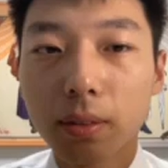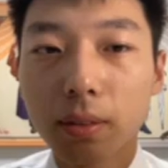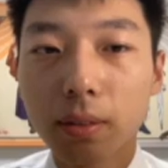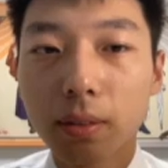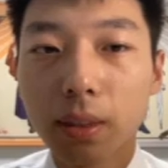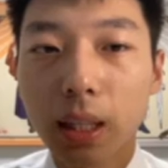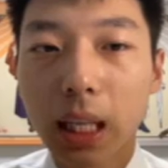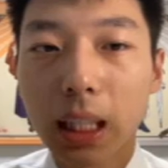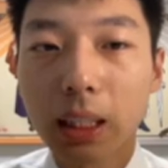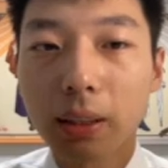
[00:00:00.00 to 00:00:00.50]

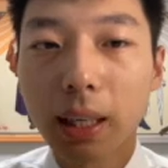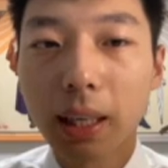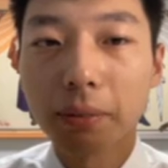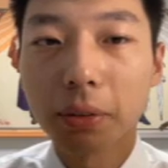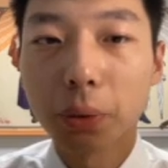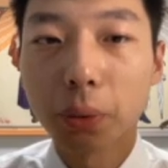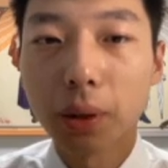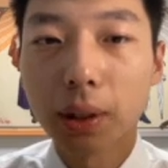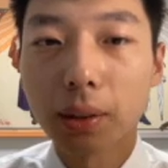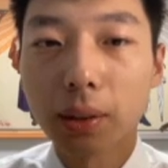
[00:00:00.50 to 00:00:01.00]
Hello
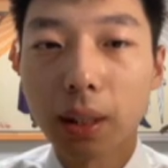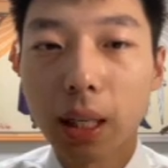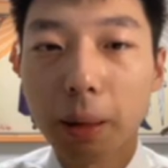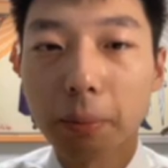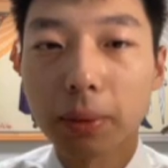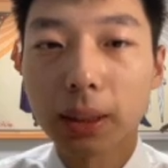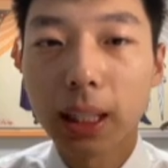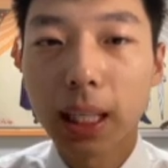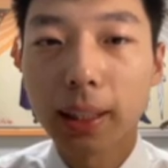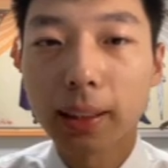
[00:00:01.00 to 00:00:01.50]
everyone, I'm
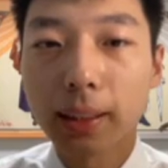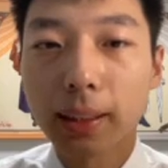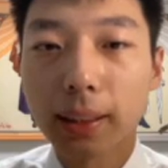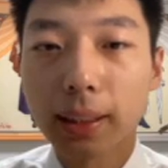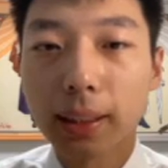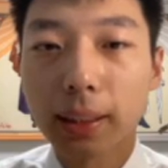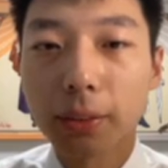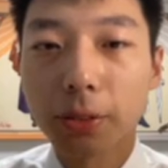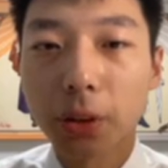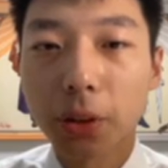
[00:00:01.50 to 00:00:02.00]

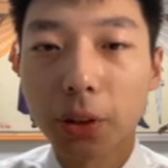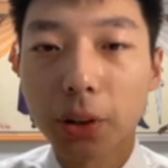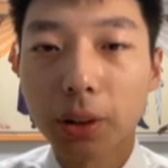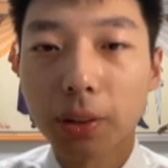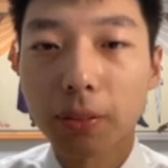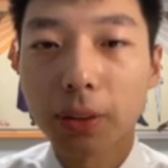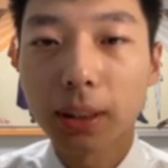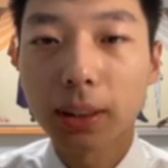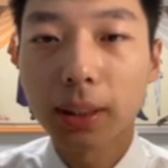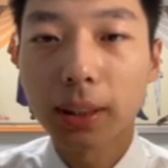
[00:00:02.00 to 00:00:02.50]
Cai from
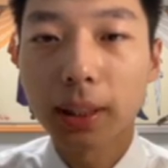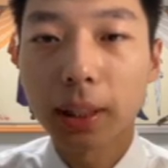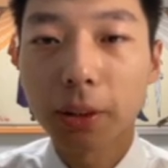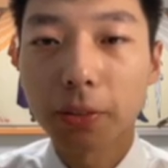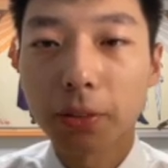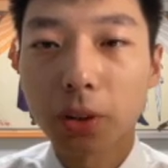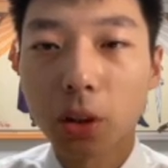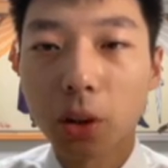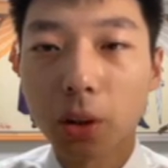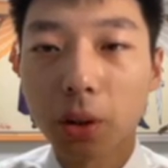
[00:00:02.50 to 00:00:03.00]
University of
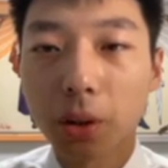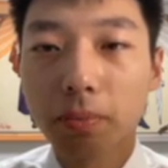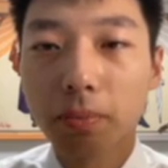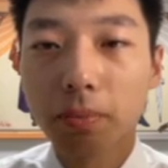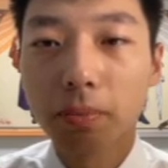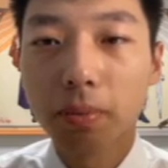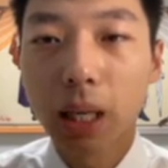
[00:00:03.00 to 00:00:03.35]
Tokyo.